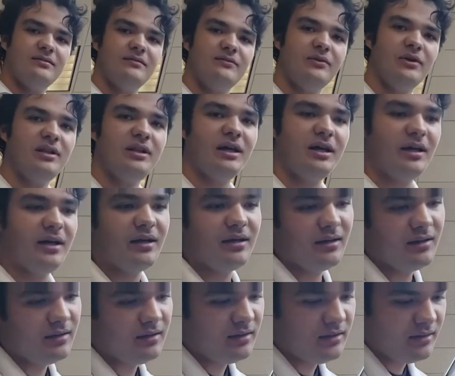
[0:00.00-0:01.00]

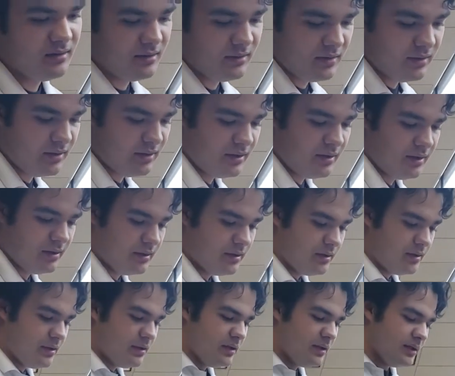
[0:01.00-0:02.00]
voila.
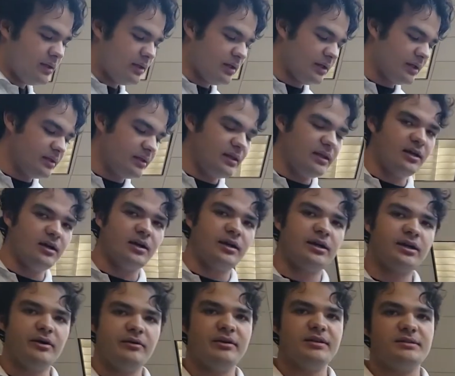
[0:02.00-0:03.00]
You get the
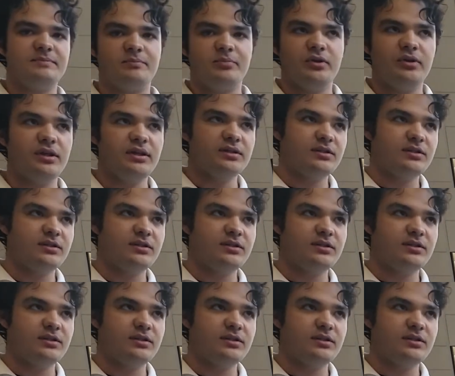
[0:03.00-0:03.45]
ARK-OS booting